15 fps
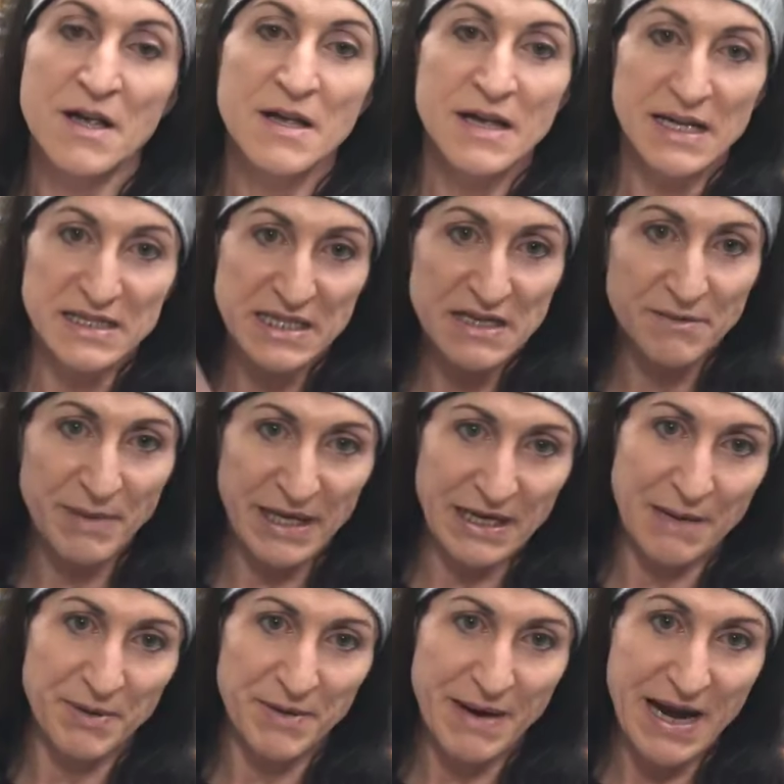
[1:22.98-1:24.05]
Instead of being
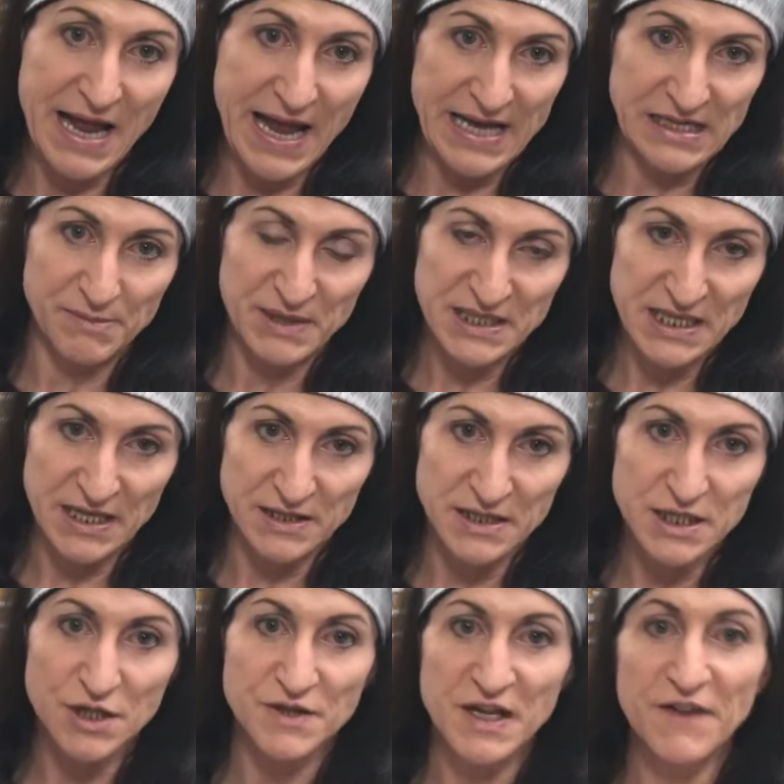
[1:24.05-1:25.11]
up at about 80%.
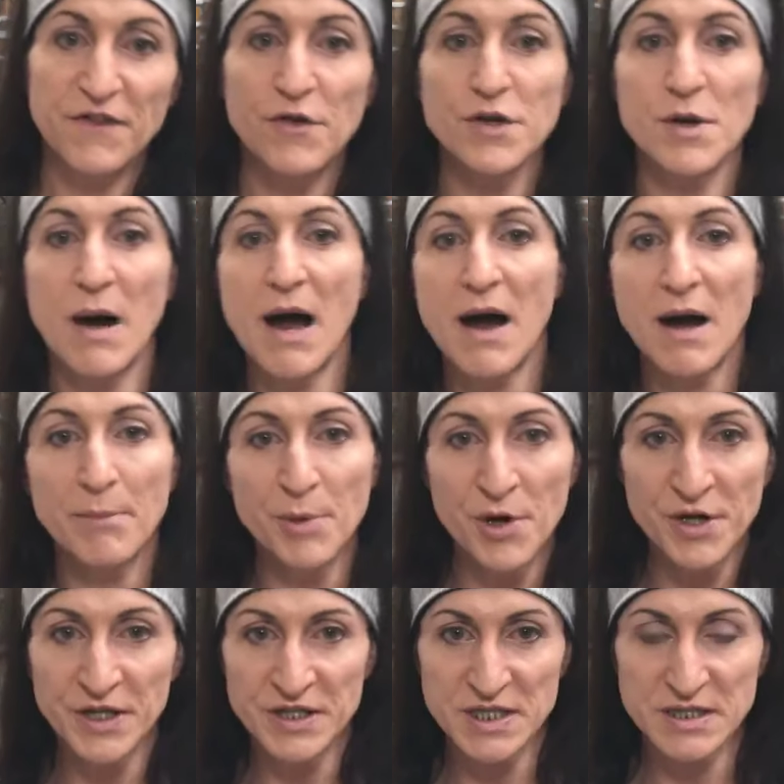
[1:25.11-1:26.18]
So therefore you are
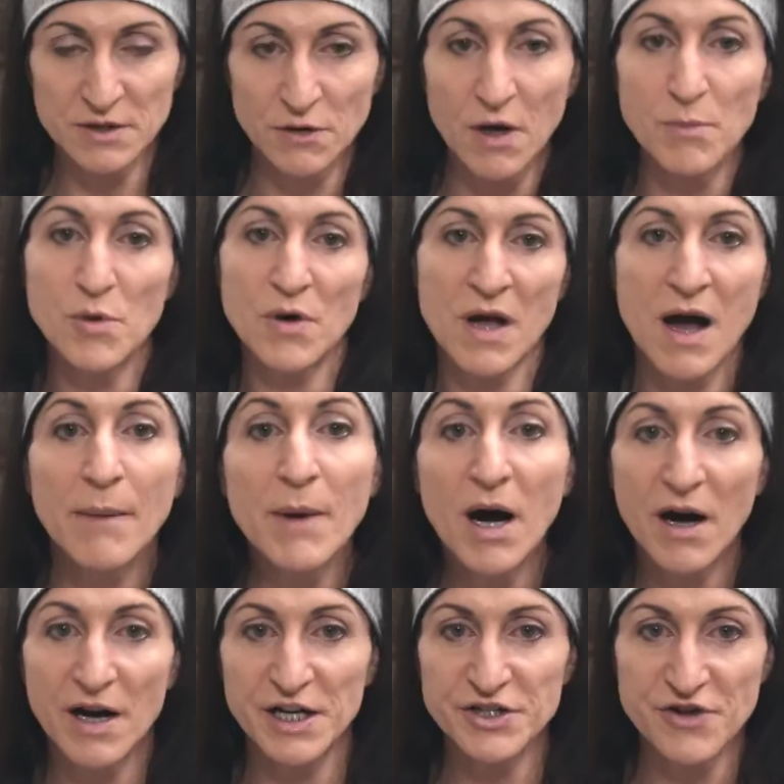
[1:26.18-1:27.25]
burning just a lot more
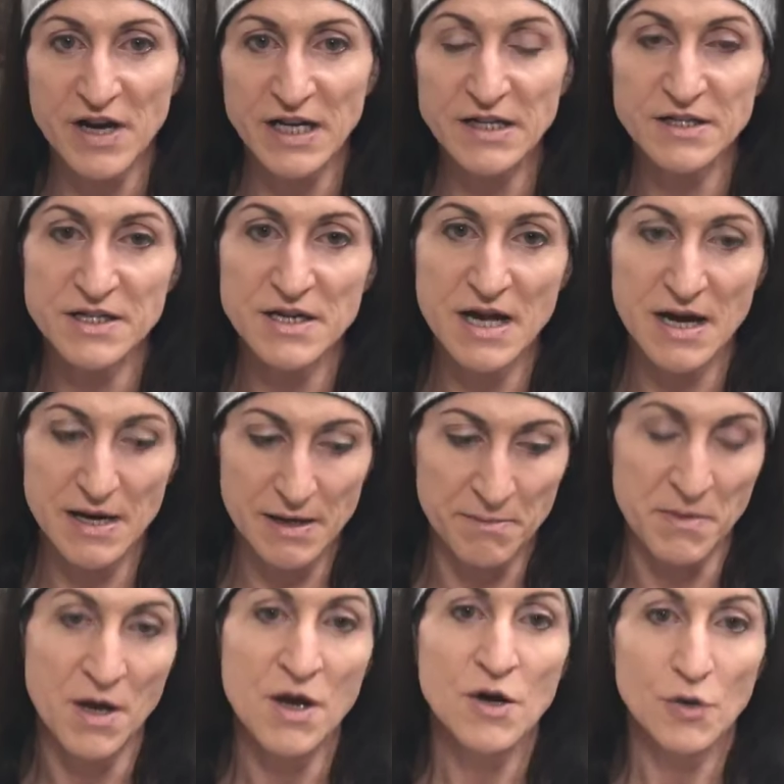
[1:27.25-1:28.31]
carbohydrate,
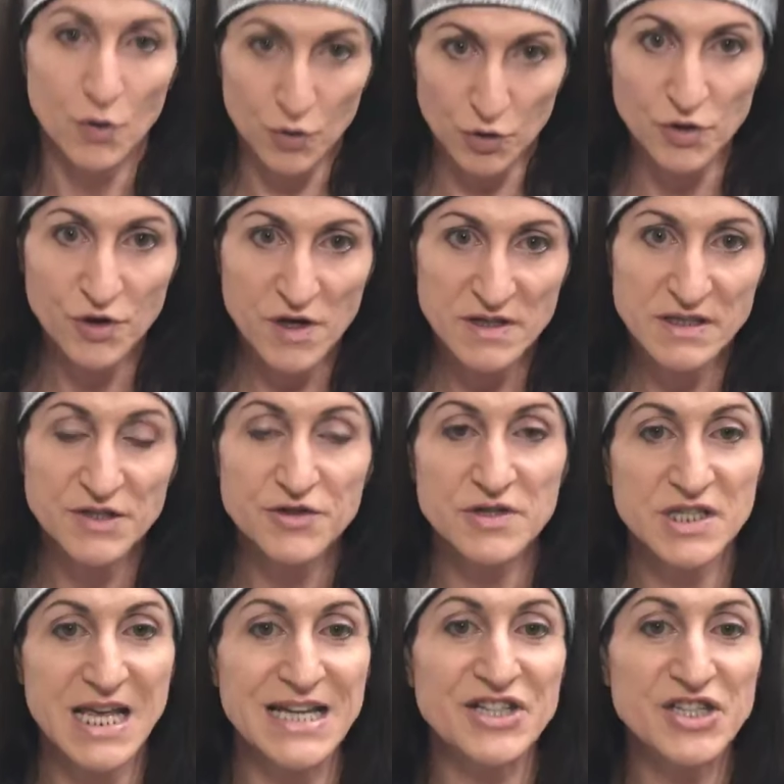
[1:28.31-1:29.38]
or glucose I should
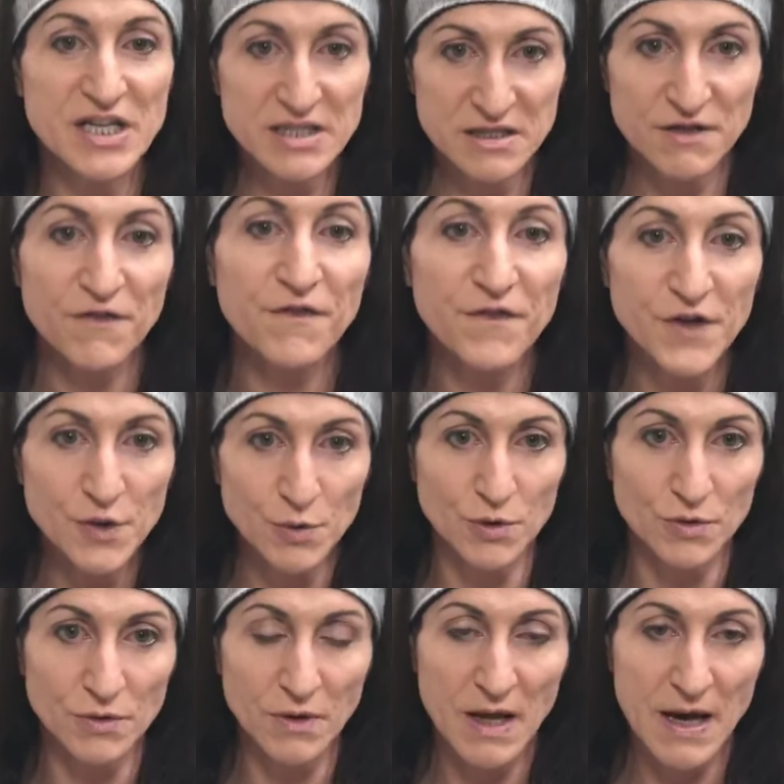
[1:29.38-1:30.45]
say, just to
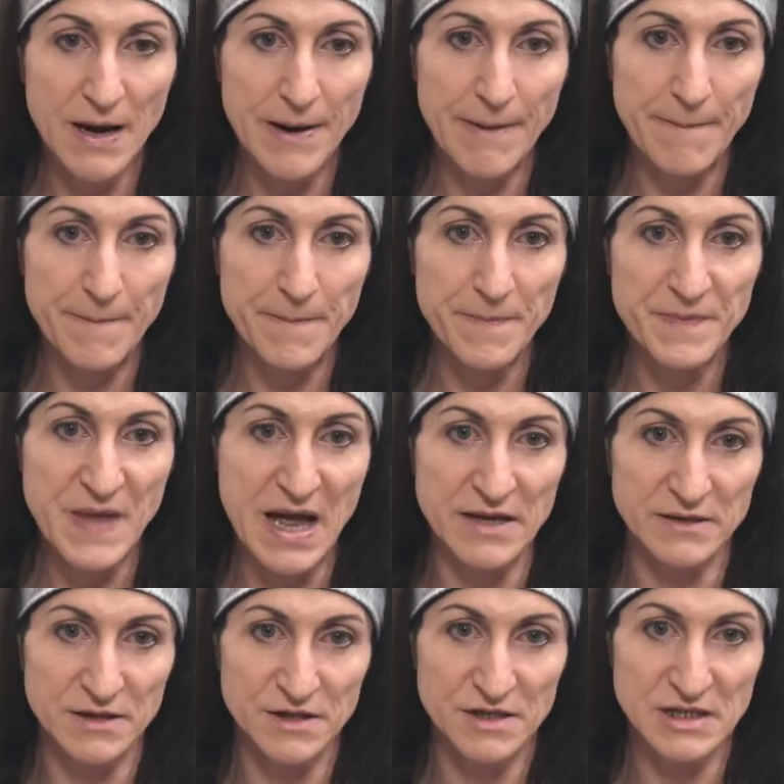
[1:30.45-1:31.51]
fuel that
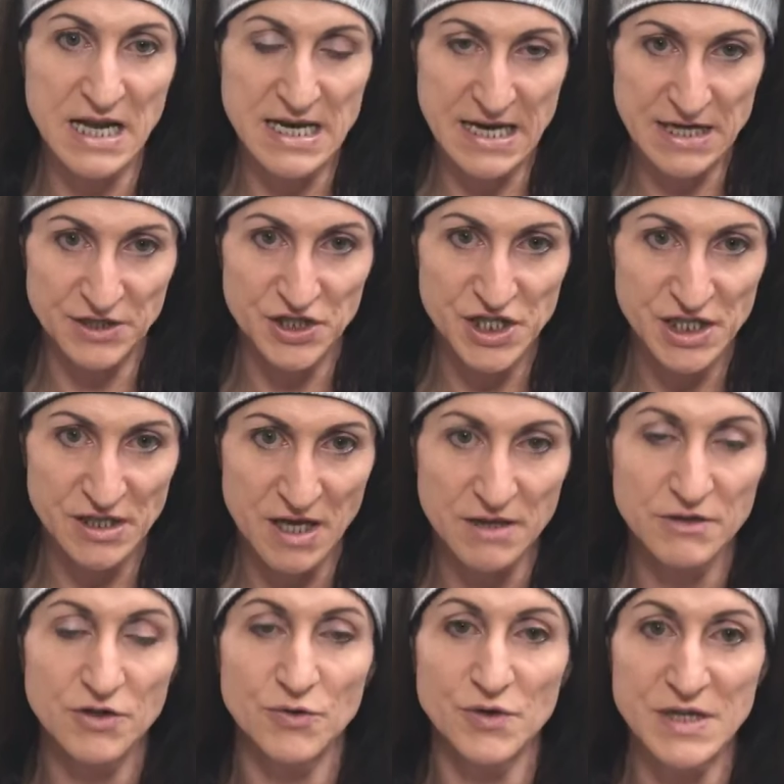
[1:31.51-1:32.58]
energy that
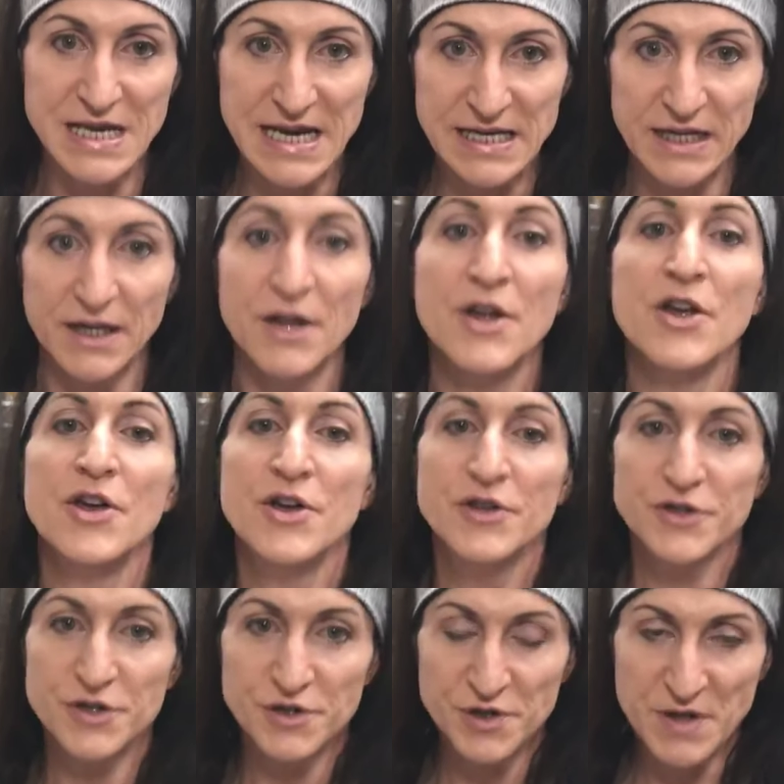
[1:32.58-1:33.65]
you're needing
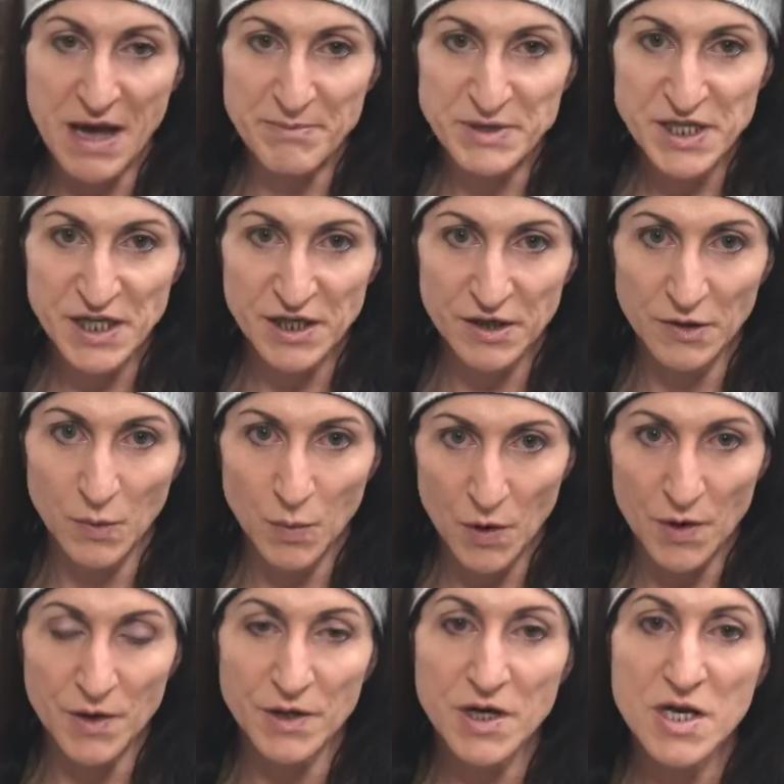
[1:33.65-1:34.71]
to do that particular
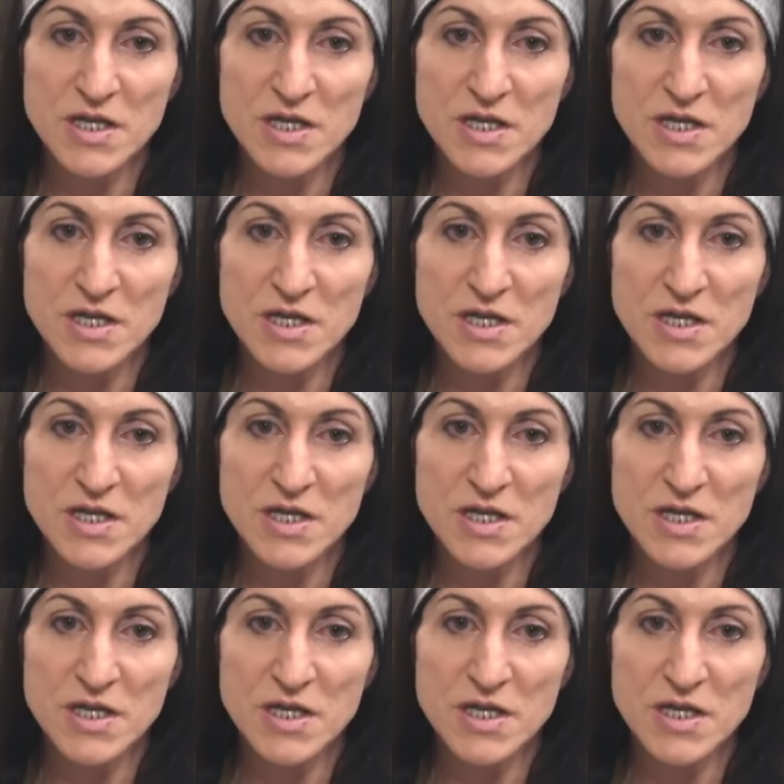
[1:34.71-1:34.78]
work.